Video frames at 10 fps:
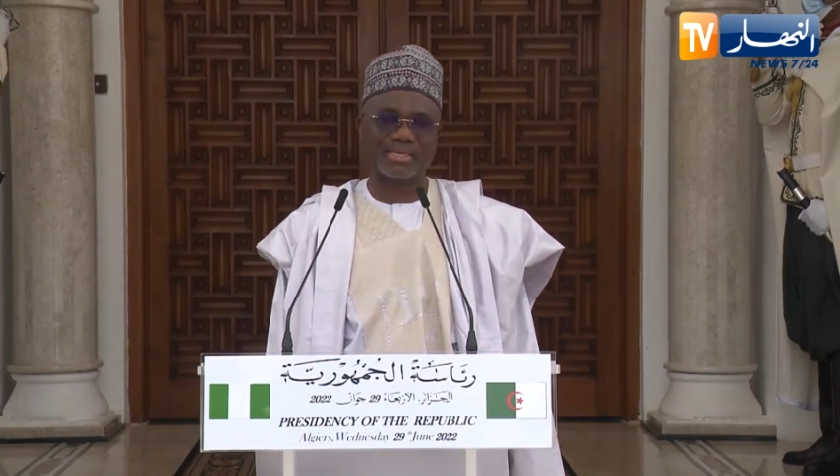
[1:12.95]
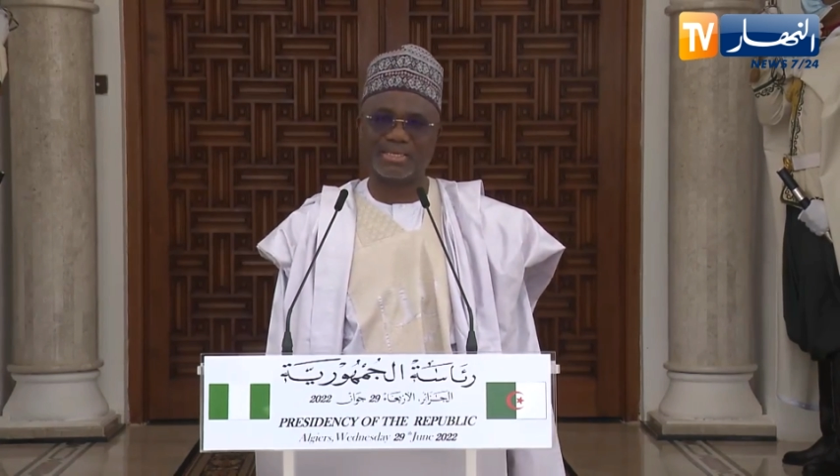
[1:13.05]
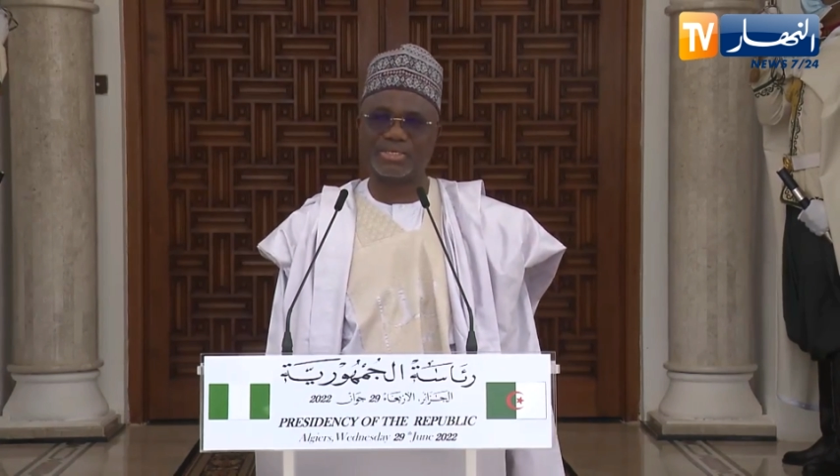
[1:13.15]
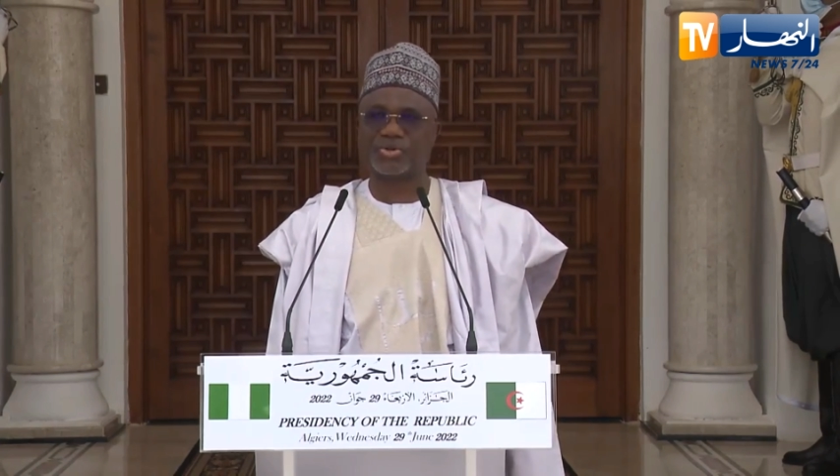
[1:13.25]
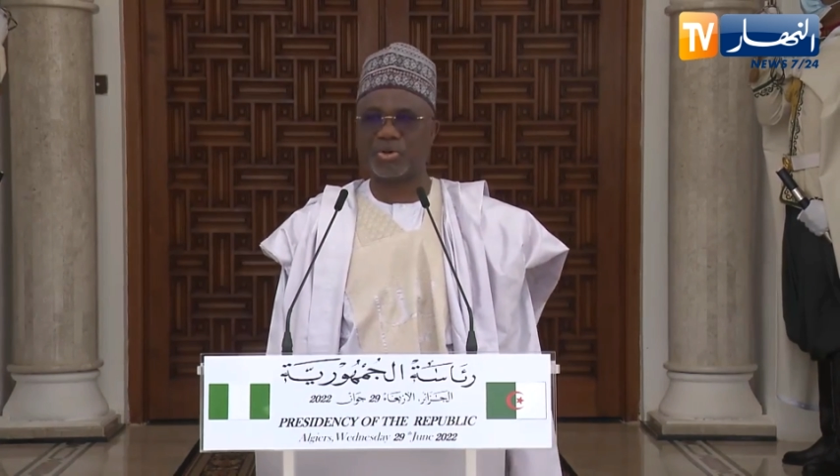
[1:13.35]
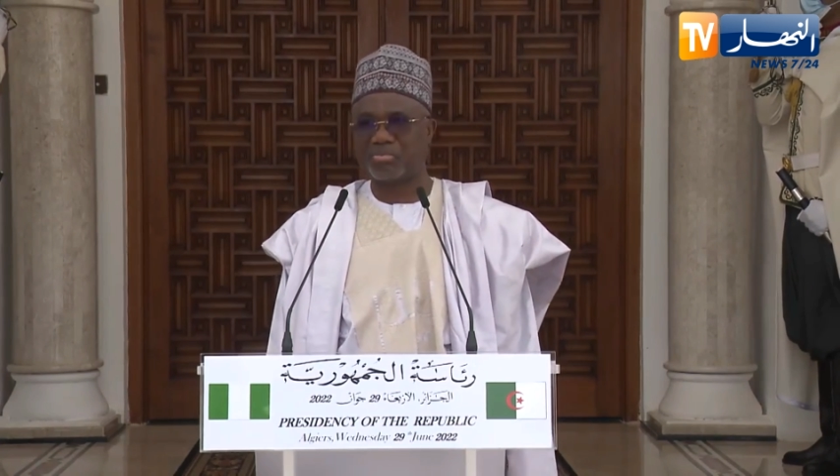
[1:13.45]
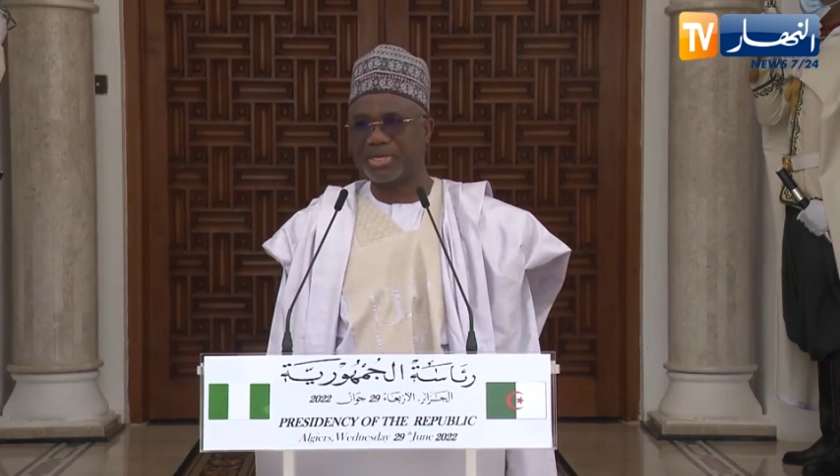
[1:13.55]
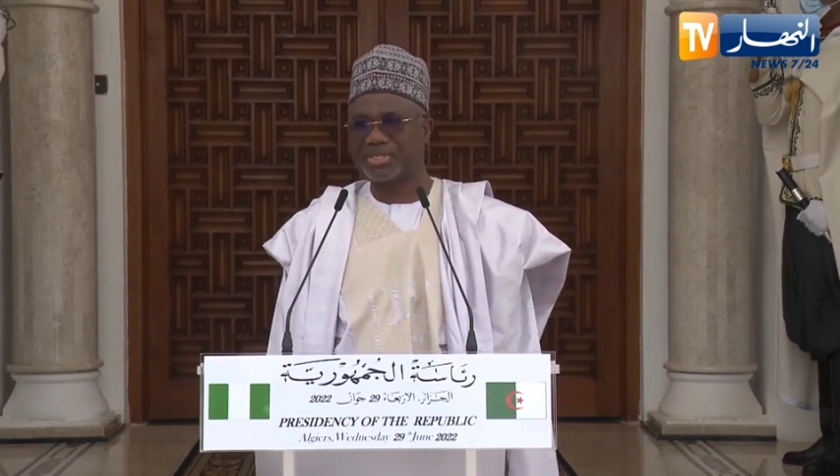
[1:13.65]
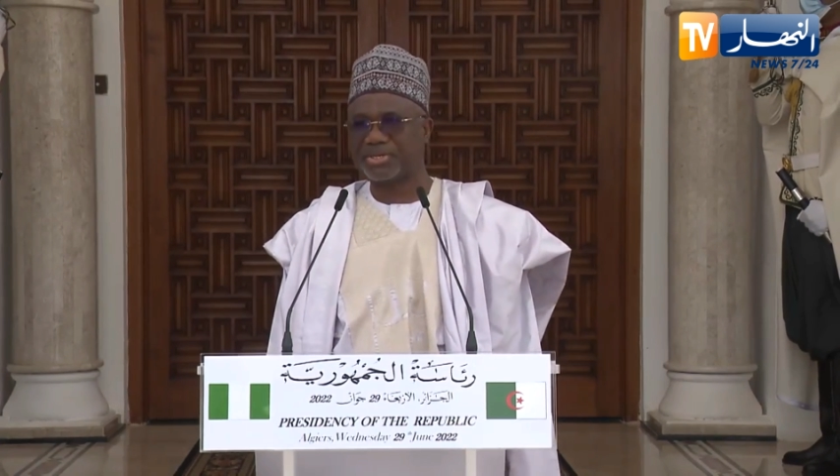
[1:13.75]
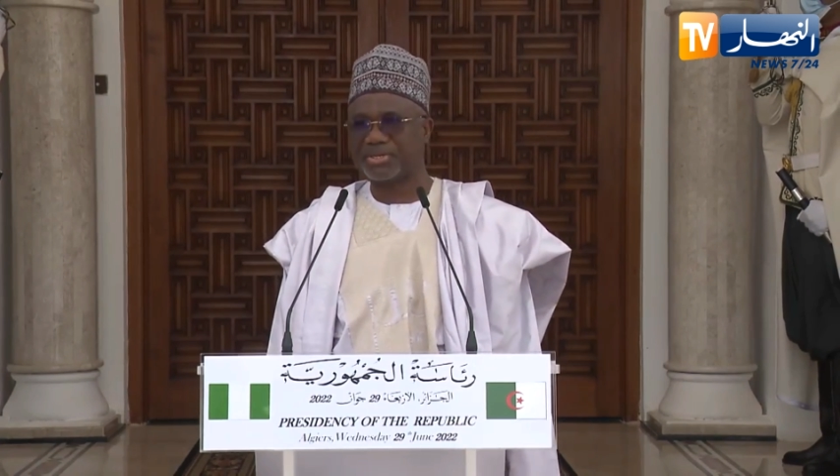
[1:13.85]
its
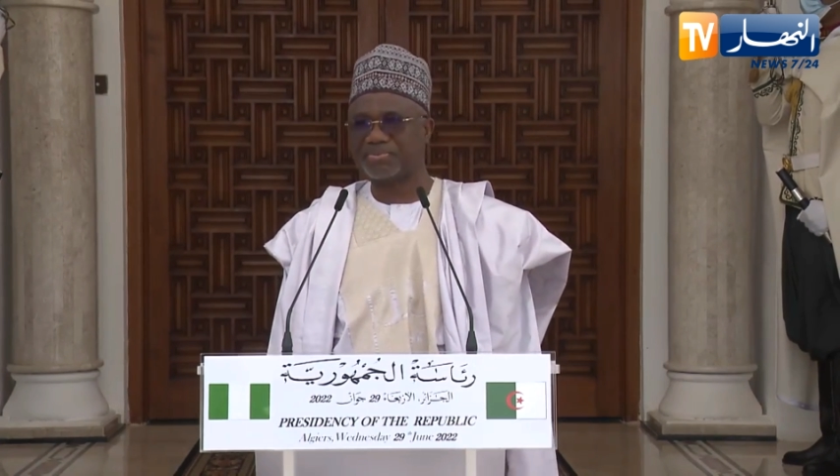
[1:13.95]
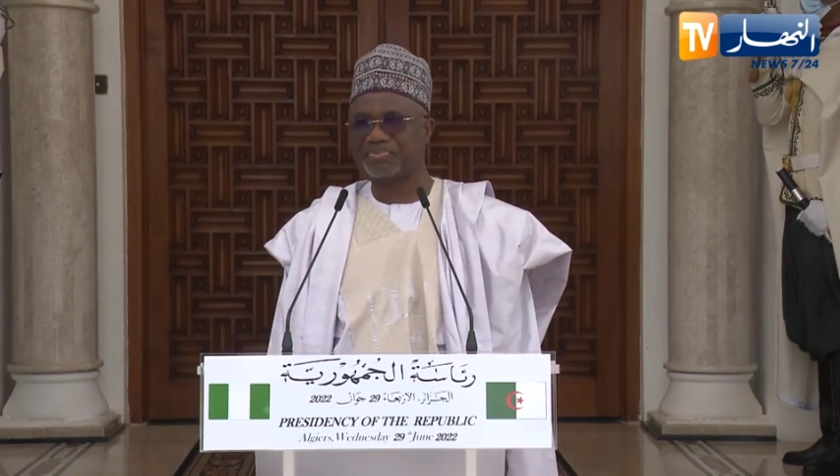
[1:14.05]
completion.